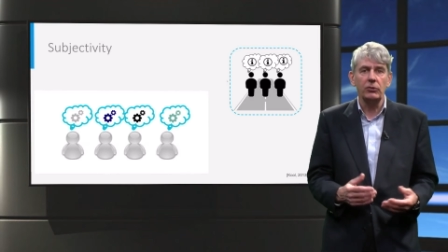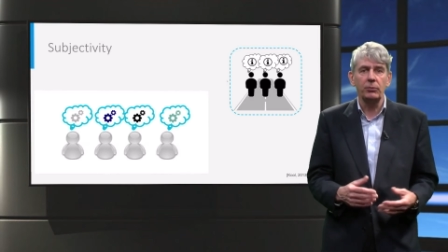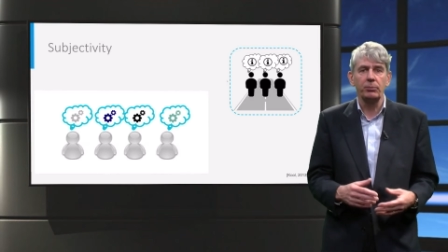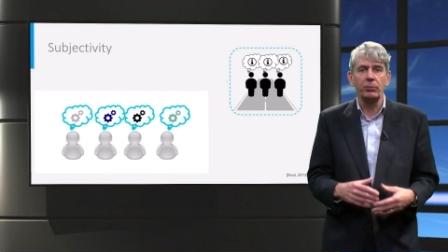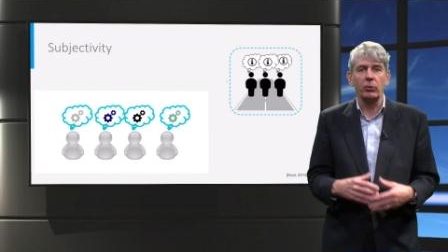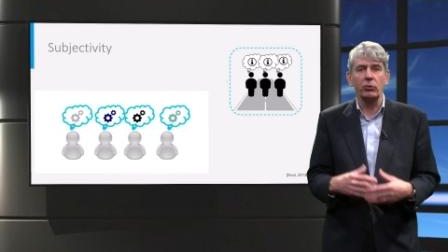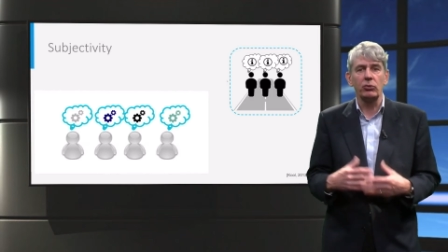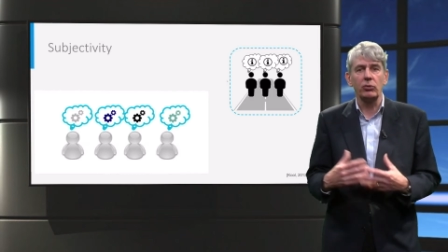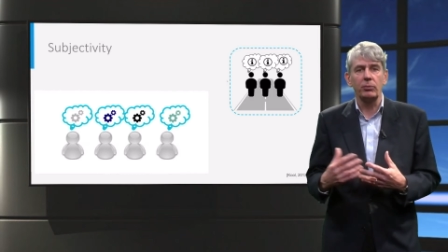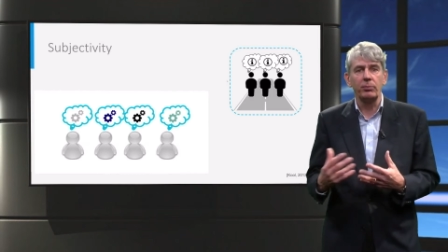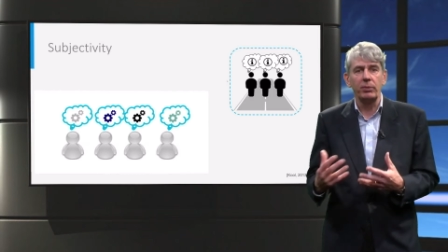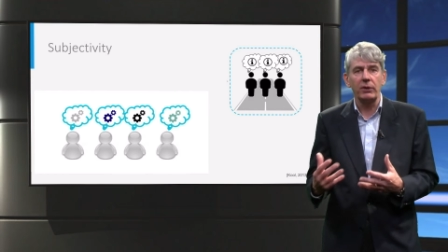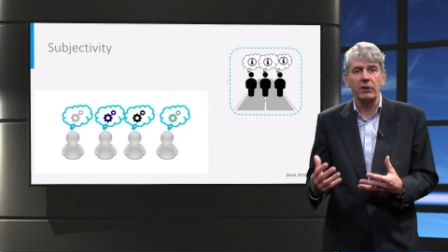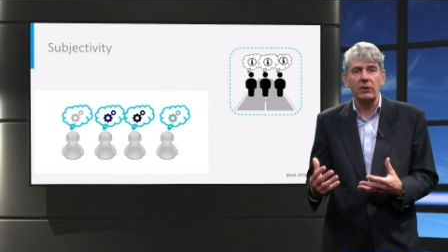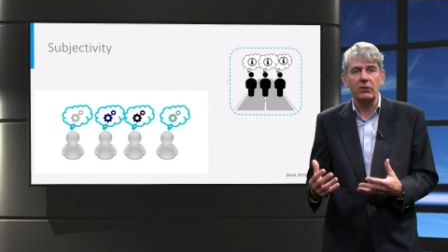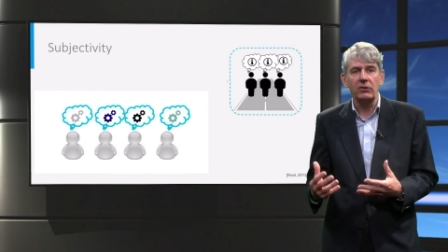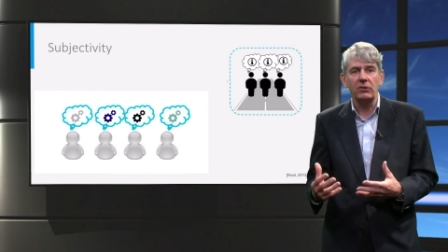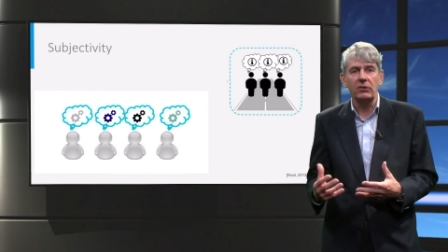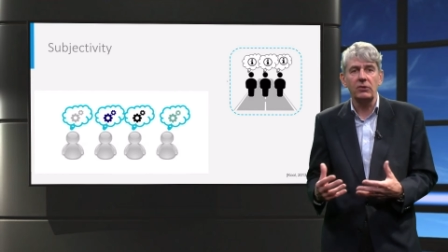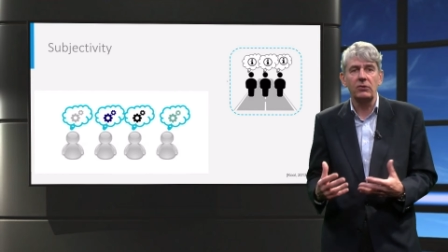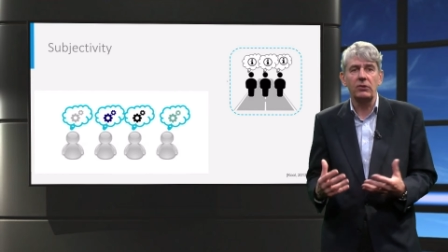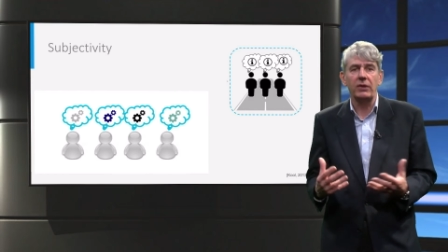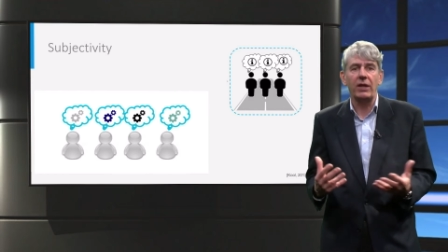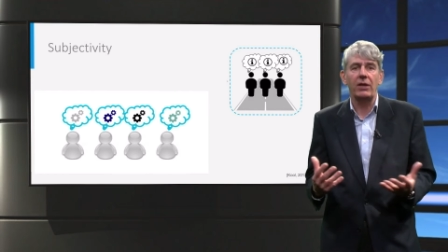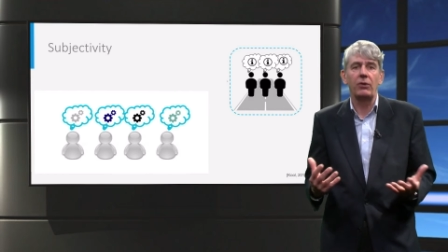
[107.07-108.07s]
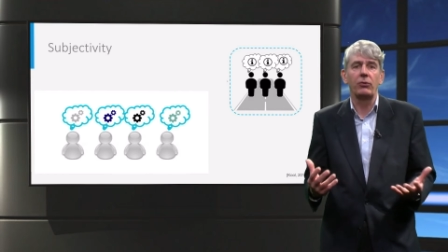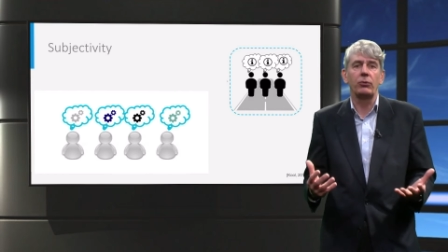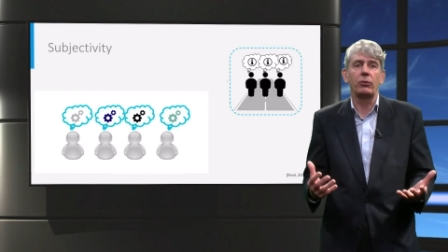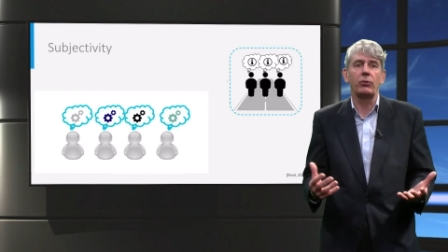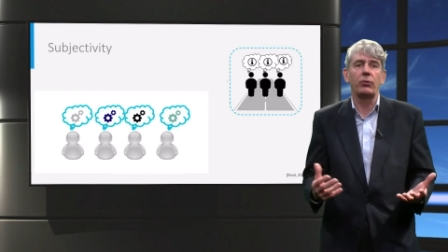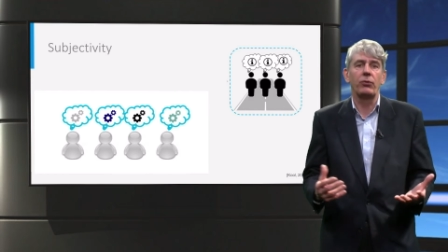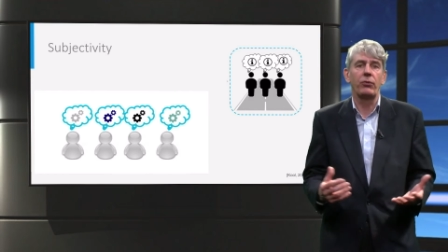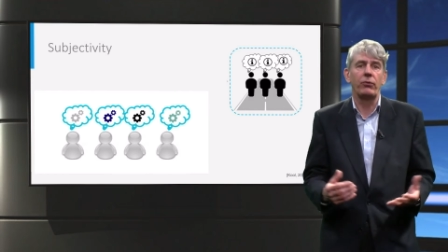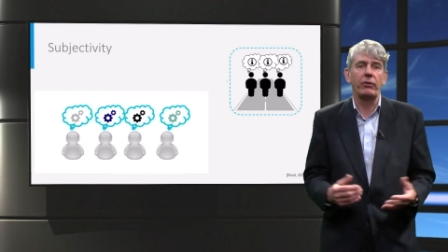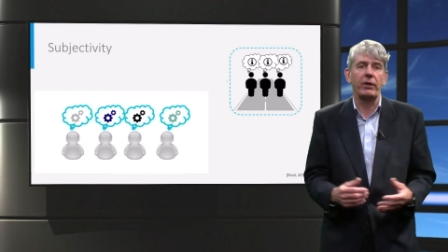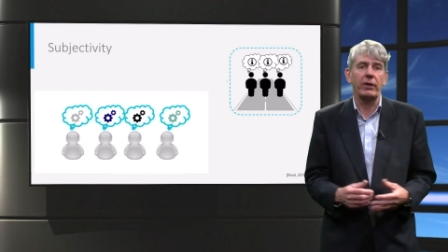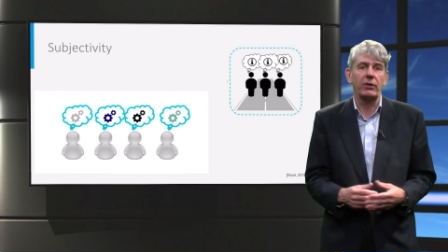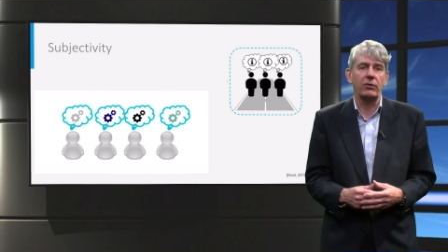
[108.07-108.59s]
possibilities and/or
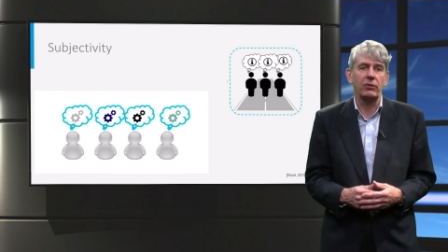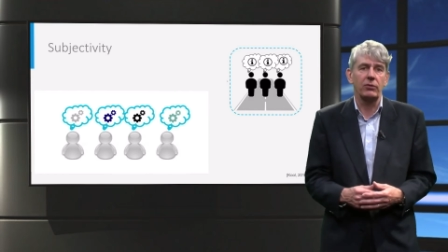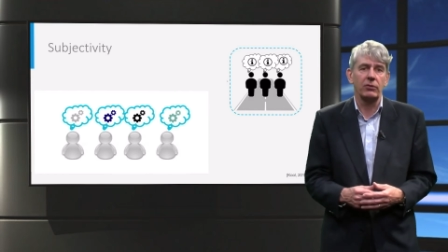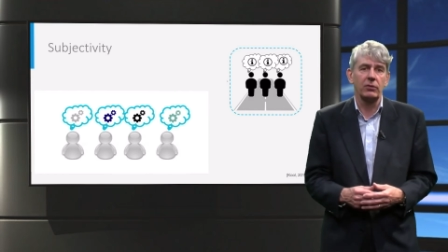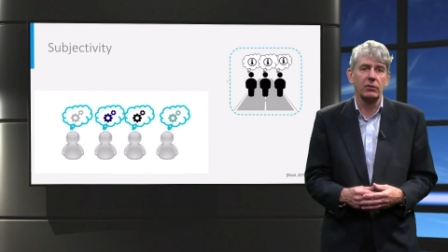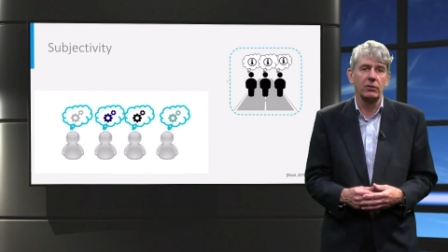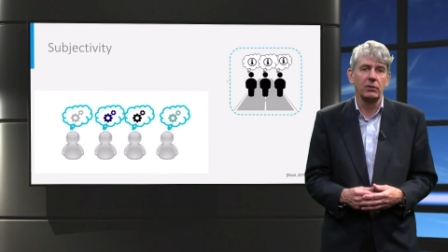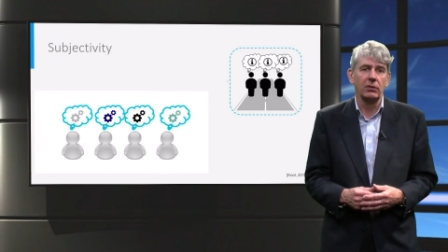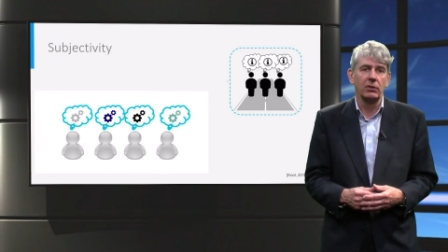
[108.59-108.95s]
threats.